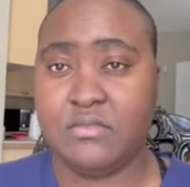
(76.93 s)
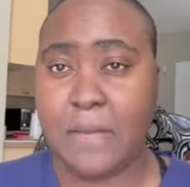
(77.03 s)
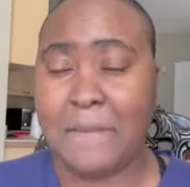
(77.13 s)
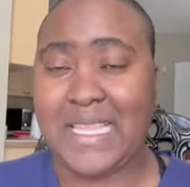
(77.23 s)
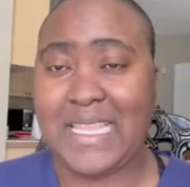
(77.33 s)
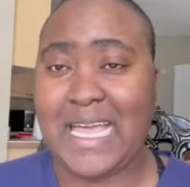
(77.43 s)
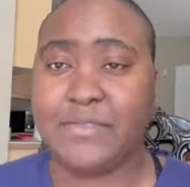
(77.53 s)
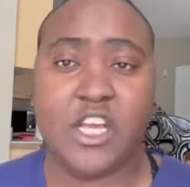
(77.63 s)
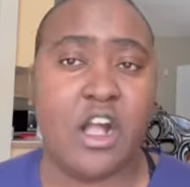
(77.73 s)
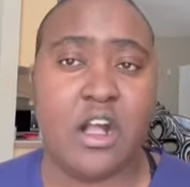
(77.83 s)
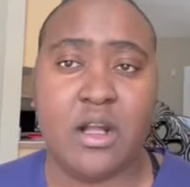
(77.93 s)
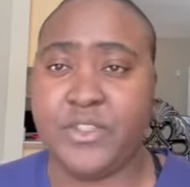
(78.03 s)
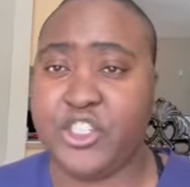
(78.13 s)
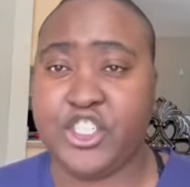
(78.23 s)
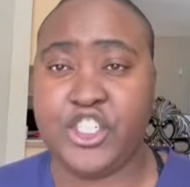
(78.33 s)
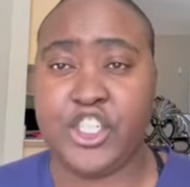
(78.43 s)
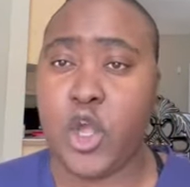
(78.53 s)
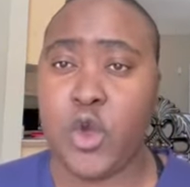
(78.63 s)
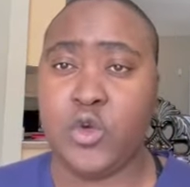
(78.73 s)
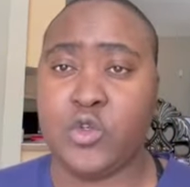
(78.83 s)
my laptop, there's
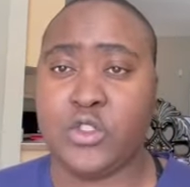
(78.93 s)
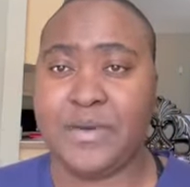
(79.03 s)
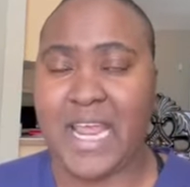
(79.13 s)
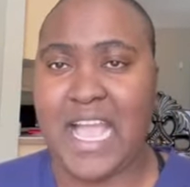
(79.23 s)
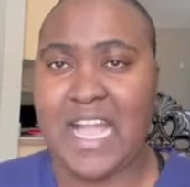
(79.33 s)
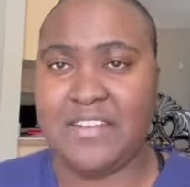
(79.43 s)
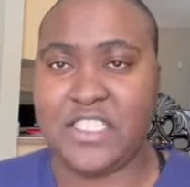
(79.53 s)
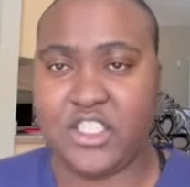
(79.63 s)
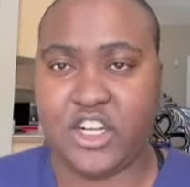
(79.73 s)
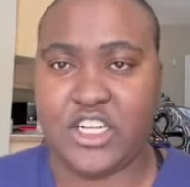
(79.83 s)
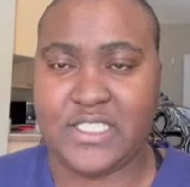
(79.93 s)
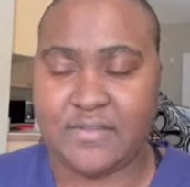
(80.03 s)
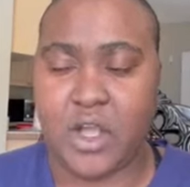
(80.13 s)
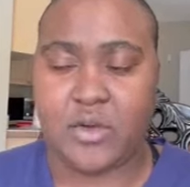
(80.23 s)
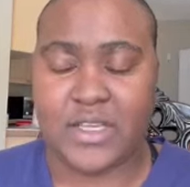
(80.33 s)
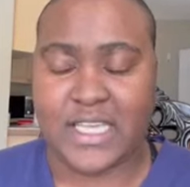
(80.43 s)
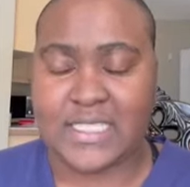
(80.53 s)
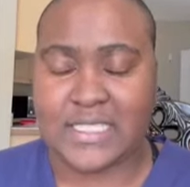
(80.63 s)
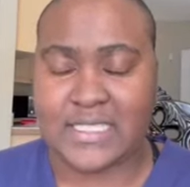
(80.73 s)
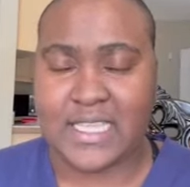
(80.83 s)
shows, but I have to learn to
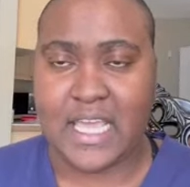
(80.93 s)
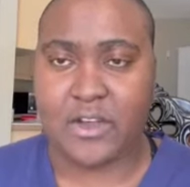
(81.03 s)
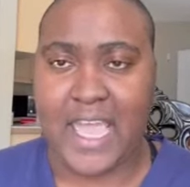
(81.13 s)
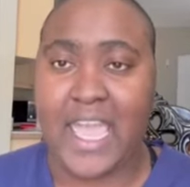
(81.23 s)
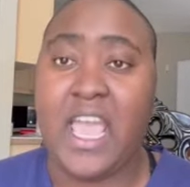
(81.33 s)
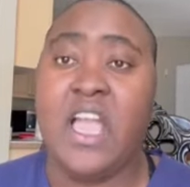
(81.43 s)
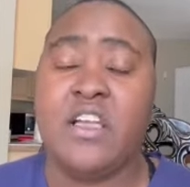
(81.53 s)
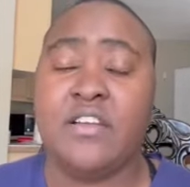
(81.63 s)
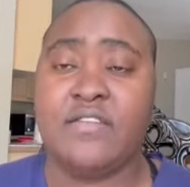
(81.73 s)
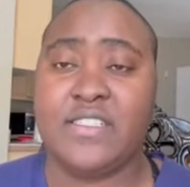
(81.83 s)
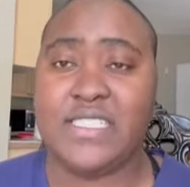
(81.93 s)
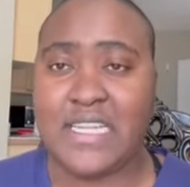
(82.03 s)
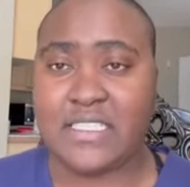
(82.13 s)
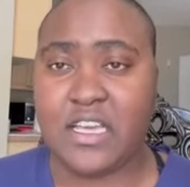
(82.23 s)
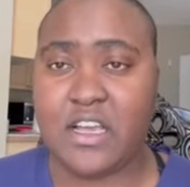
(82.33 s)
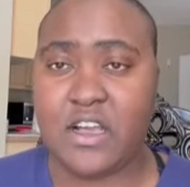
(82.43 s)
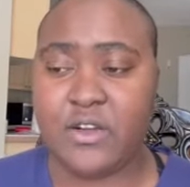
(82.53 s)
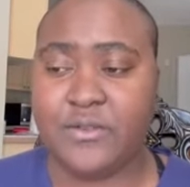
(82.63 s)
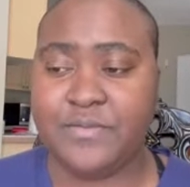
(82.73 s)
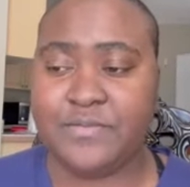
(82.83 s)
focus and say, okay,
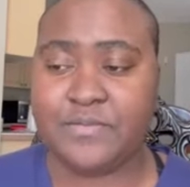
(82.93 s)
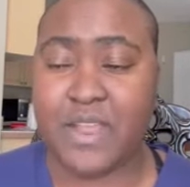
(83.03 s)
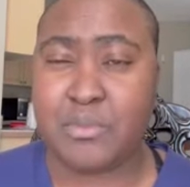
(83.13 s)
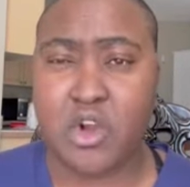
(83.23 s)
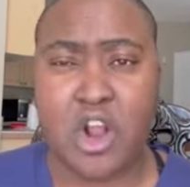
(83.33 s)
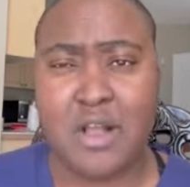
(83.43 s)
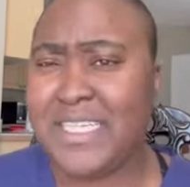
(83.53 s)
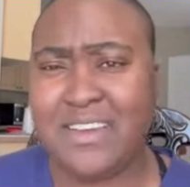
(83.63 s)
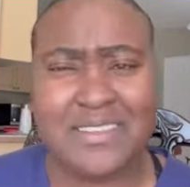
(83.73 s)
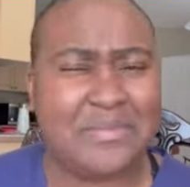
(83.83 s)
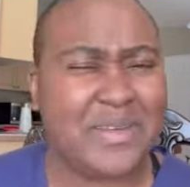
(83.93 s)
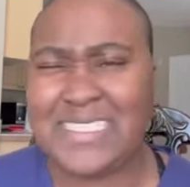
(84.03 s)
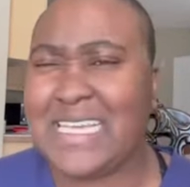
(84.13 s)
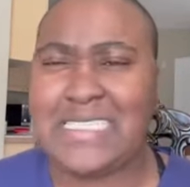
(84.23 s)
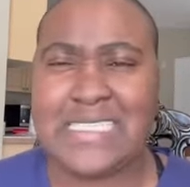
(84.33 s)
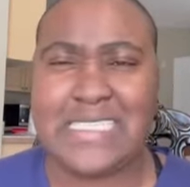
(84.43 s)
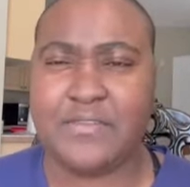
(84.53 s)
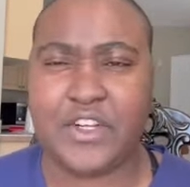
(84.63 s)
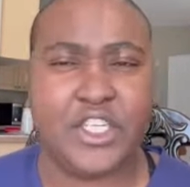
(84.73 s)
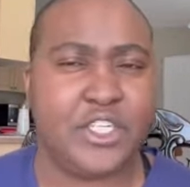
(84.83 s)
Rutendo, probably not the best idea
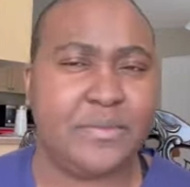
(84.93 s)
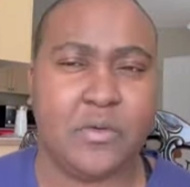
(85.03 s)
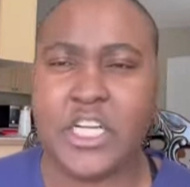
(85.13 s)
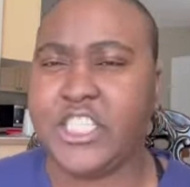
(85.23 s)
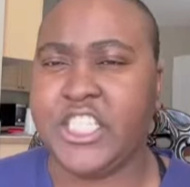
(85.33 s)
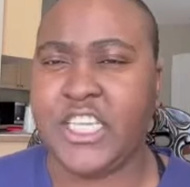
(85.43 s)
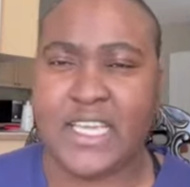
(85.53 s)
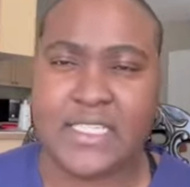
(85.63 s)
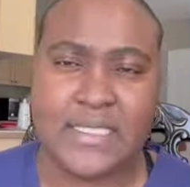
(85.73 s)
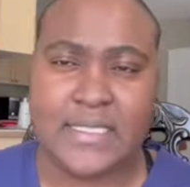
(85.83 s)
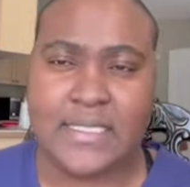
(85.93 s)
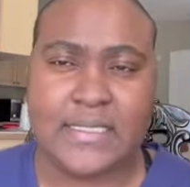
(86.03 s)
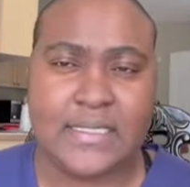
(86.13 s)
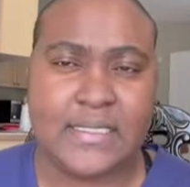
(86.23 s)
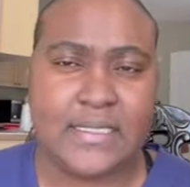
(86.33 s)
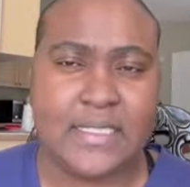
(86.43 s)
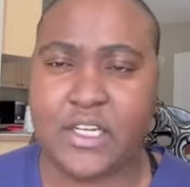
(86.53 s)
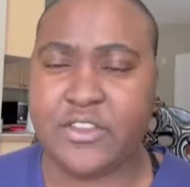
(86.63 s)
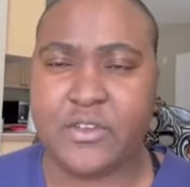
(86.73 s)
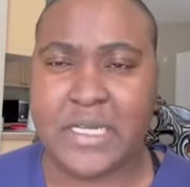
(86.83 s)
for you to be watching, you know,
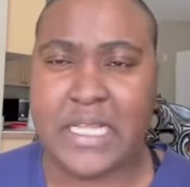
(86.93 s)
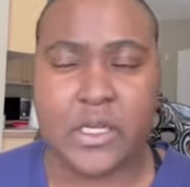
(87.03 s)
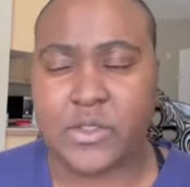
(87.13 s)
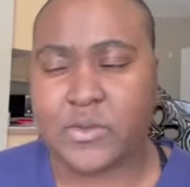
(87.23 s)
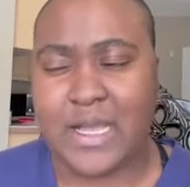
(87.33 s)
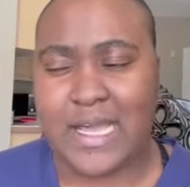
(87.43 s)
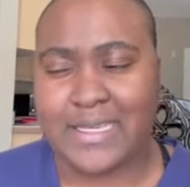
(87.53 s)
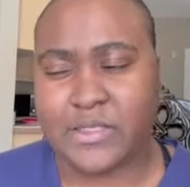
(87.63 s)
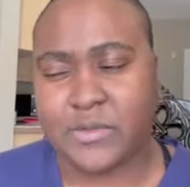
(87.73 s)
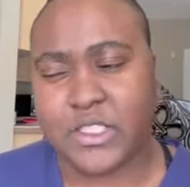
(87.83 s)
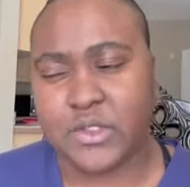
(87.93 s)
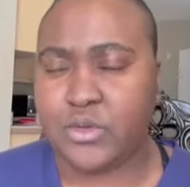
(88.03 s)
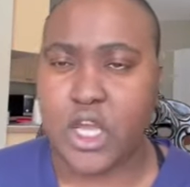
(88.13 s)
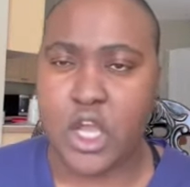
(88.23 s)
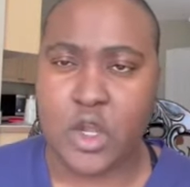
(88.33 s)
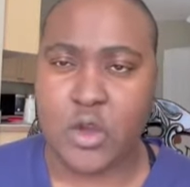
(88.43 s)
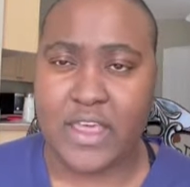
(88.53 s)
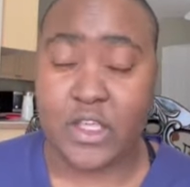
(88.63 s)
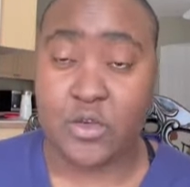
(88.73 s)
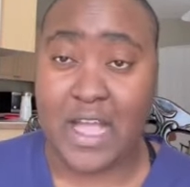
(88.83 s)
The Real Housewives when you know
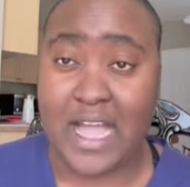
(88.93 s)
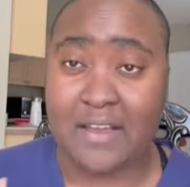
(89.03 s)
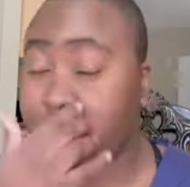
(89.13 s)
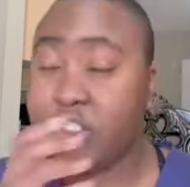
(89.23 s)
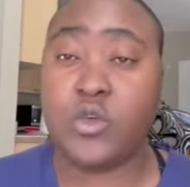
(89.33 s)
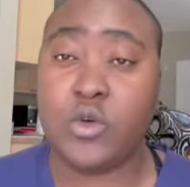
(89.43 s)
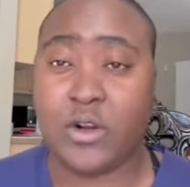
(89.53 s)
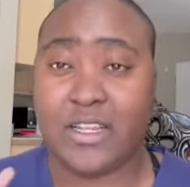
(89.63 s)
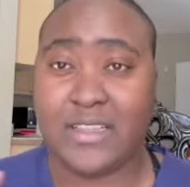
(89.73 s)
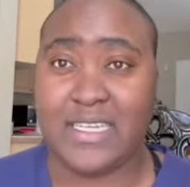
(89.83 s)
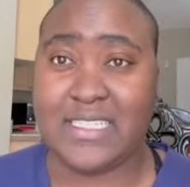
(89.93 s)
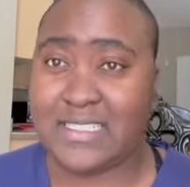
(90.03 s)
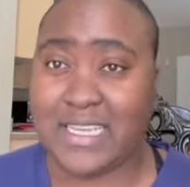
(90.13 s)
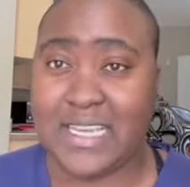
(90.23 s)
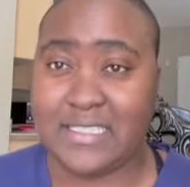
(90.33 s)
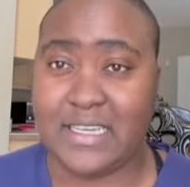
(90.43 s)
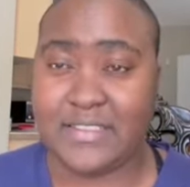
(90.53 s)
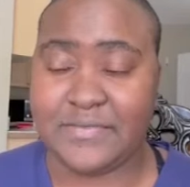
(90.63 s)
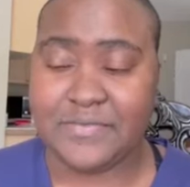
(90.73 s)
that you have schoolwork that needs to get done.